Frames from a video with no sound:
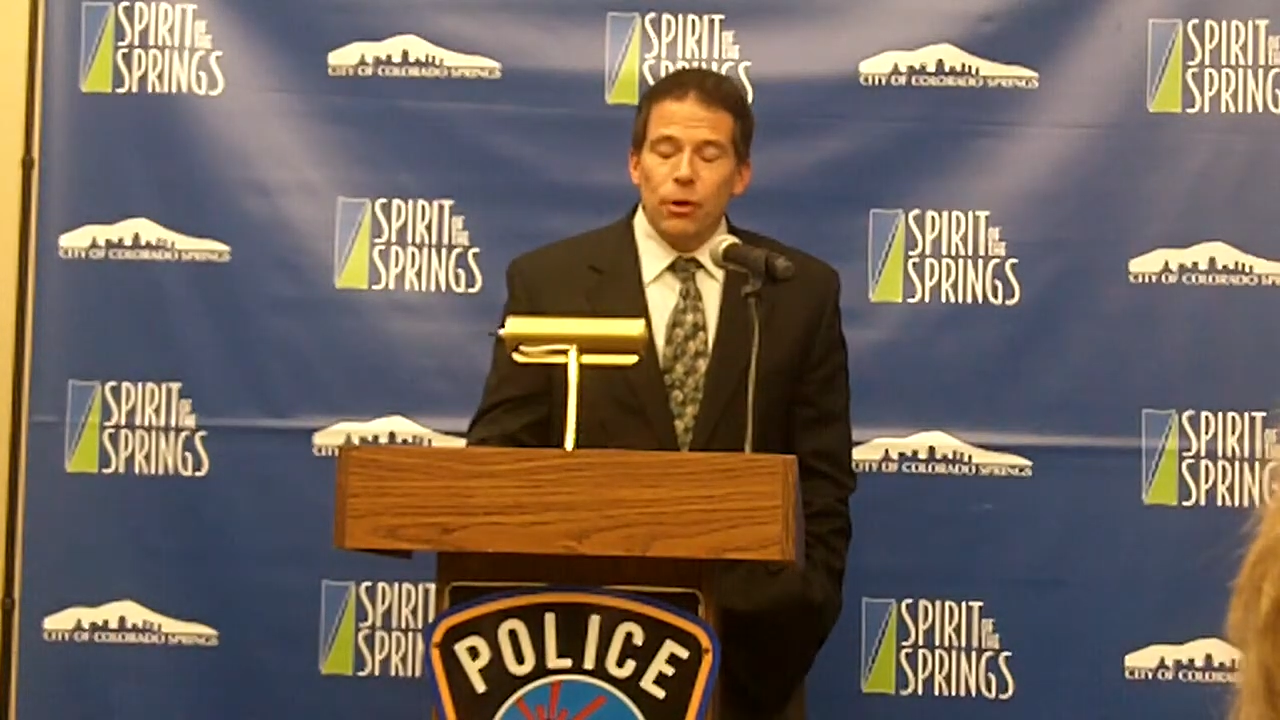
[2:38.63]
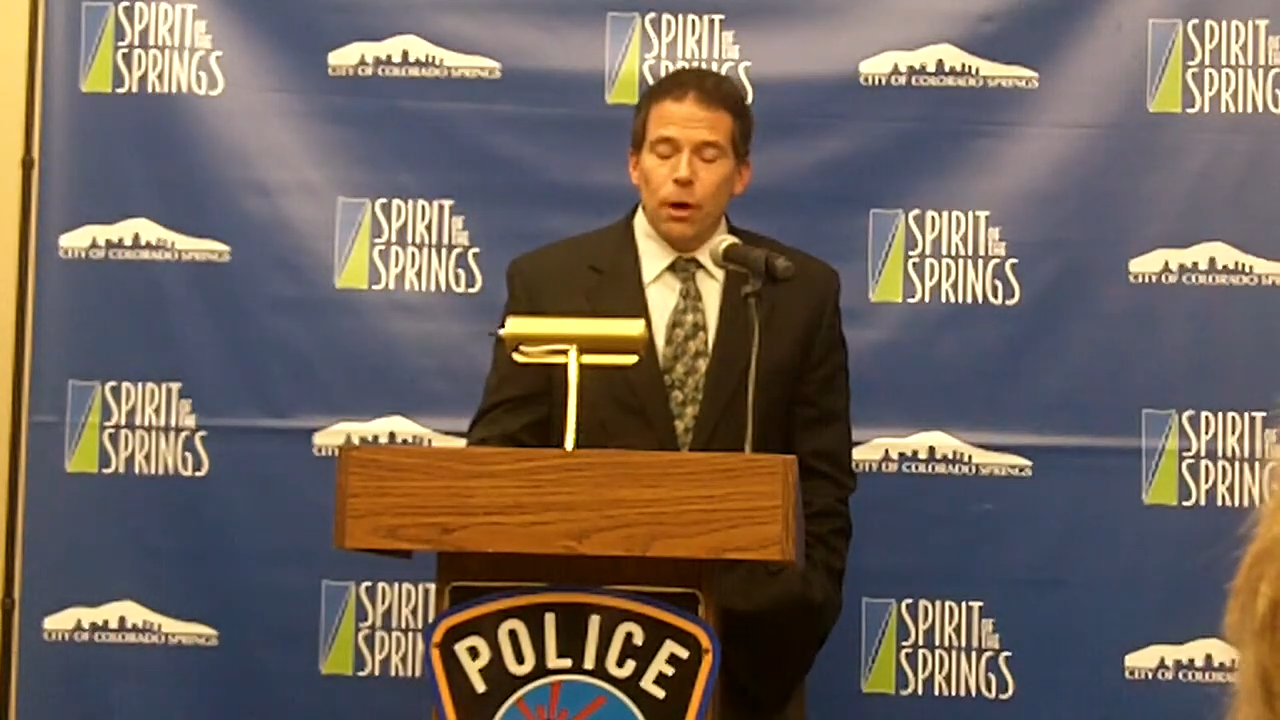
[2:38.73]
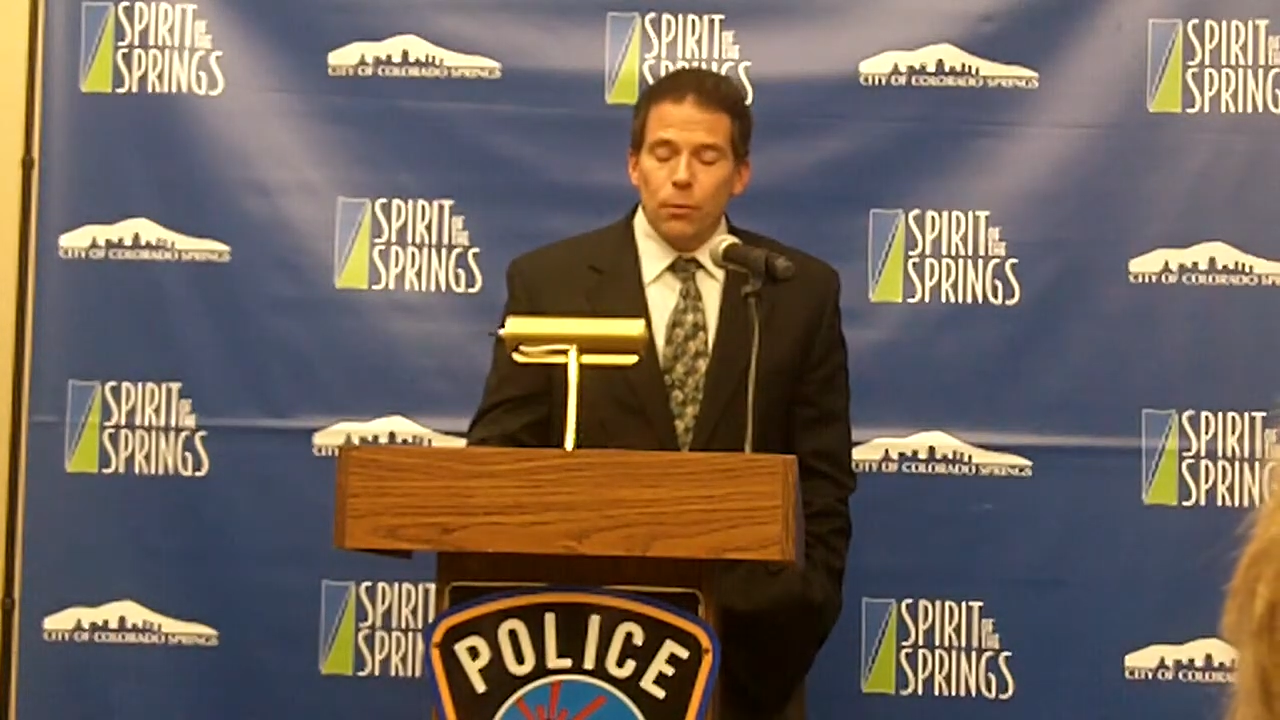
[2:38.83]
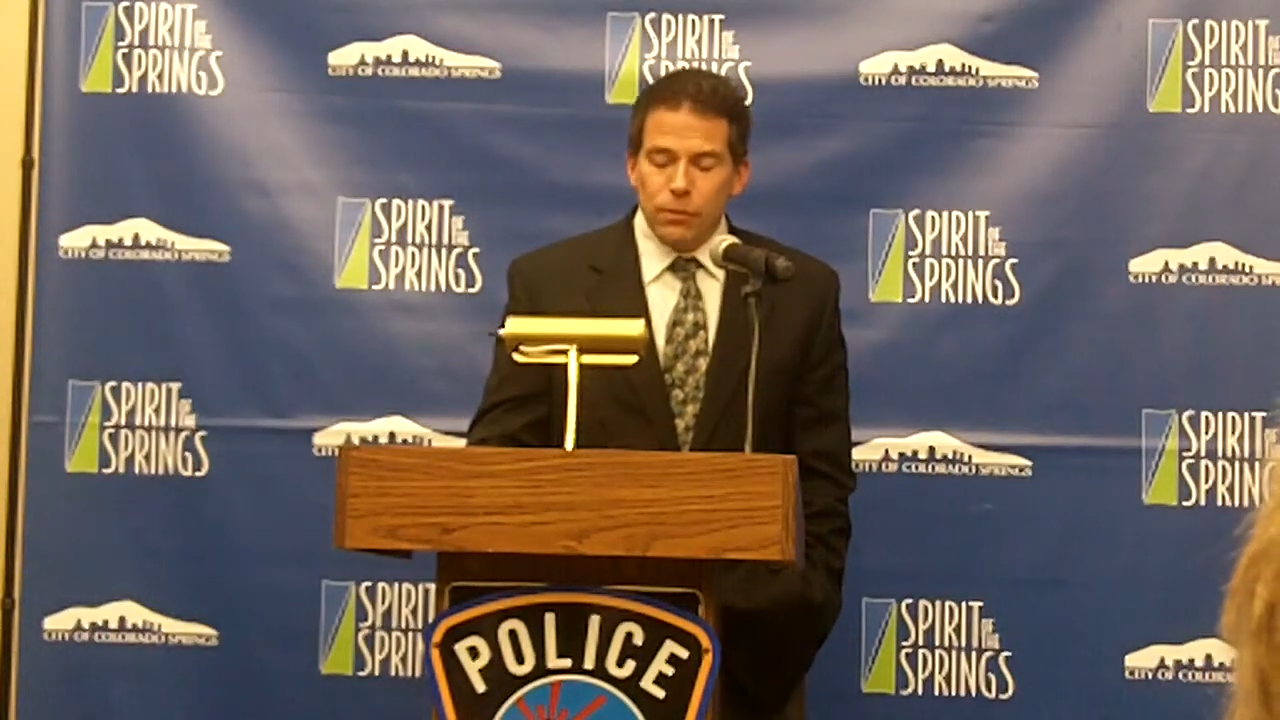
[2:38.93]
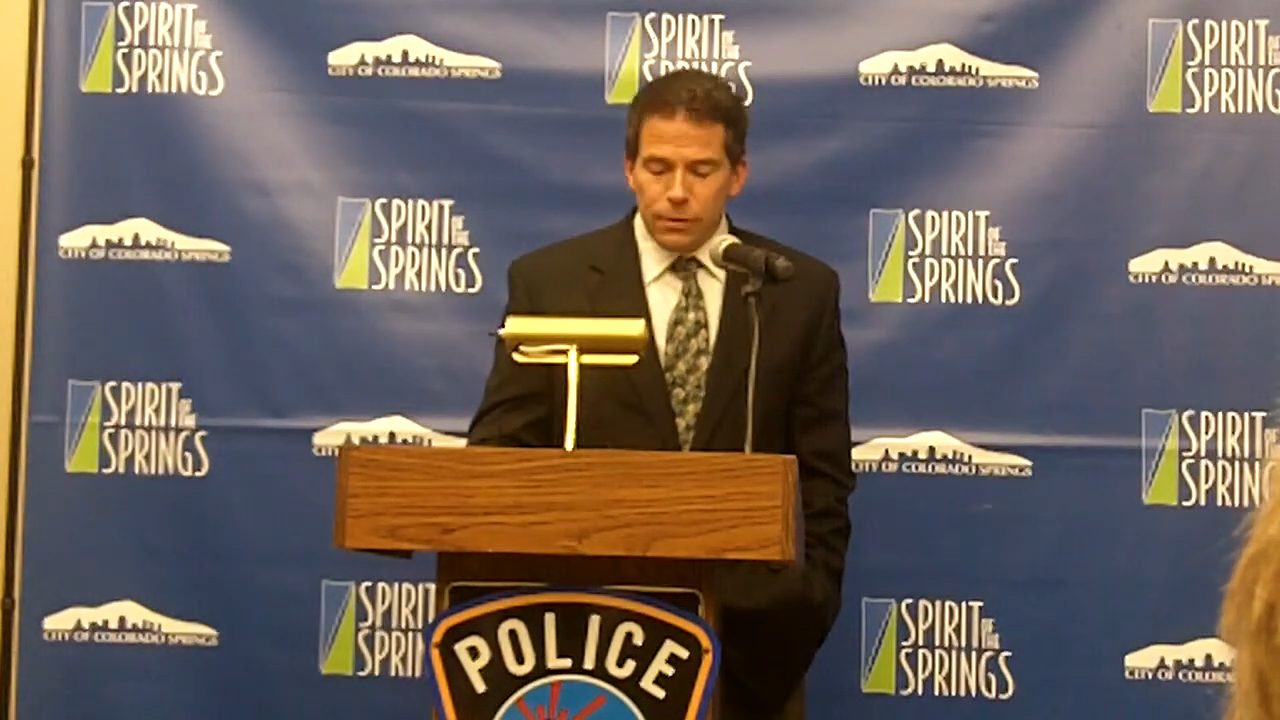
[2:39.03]

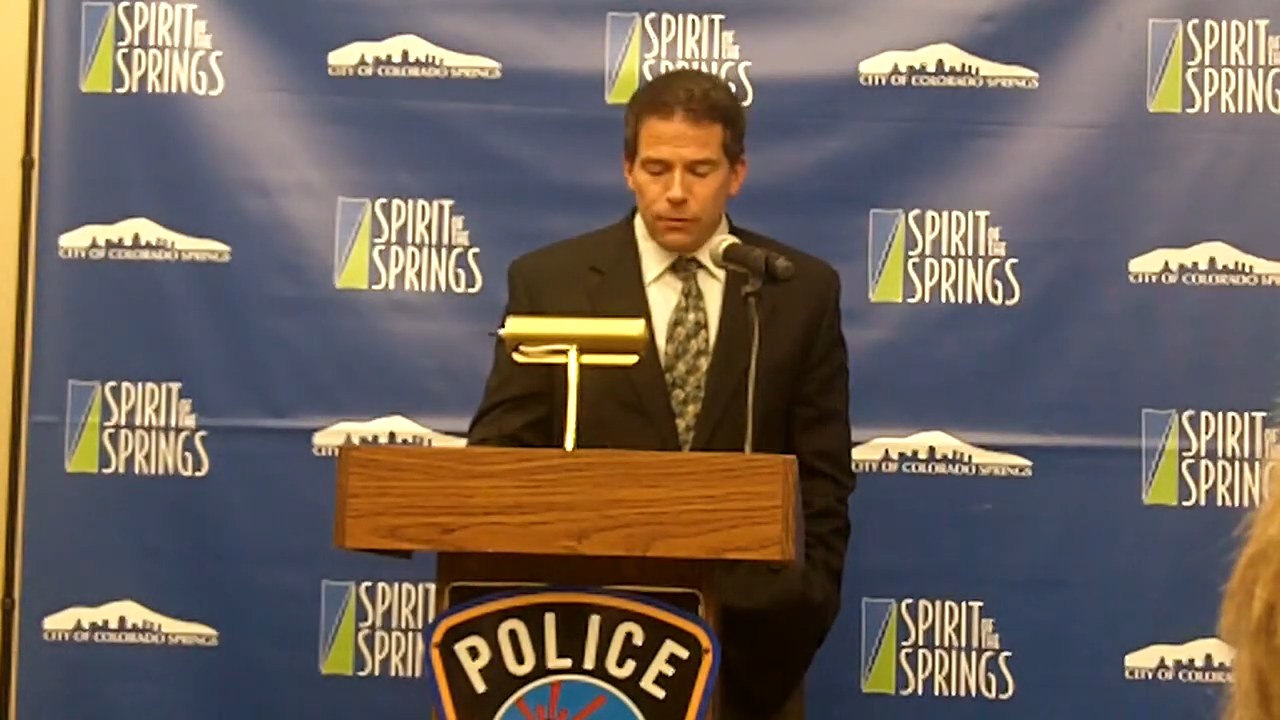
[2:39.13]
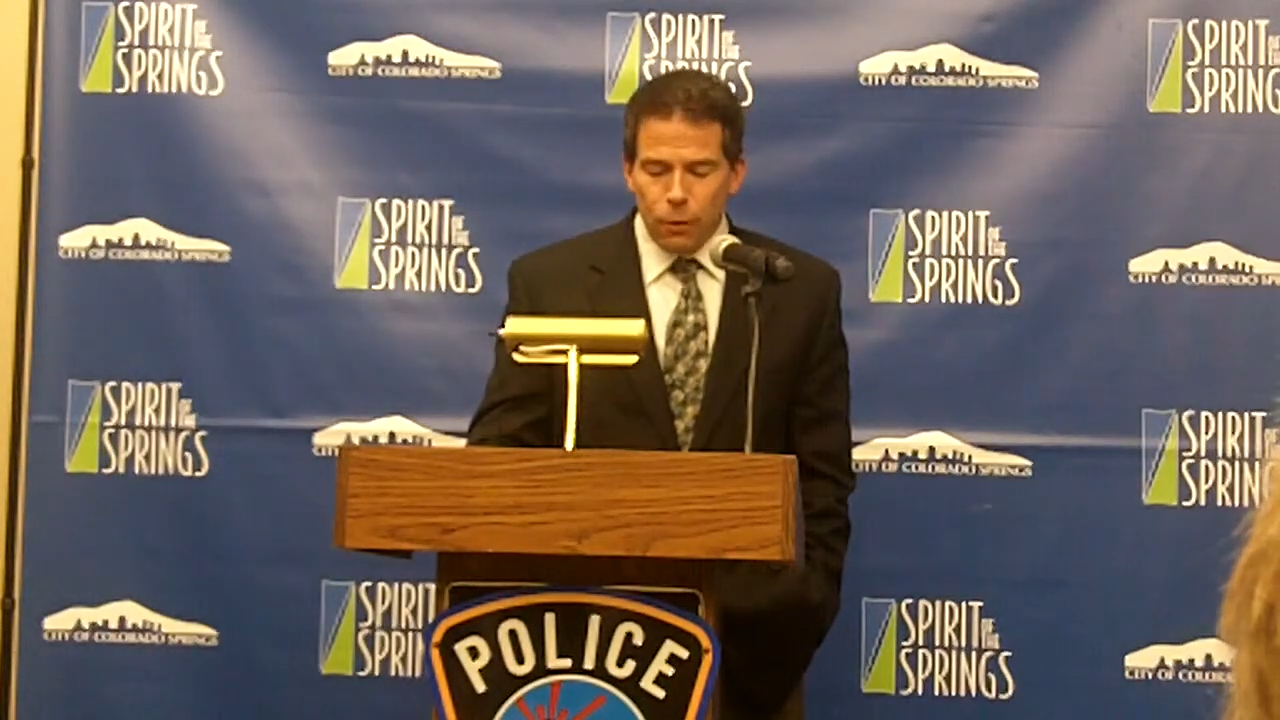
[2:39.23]
are moving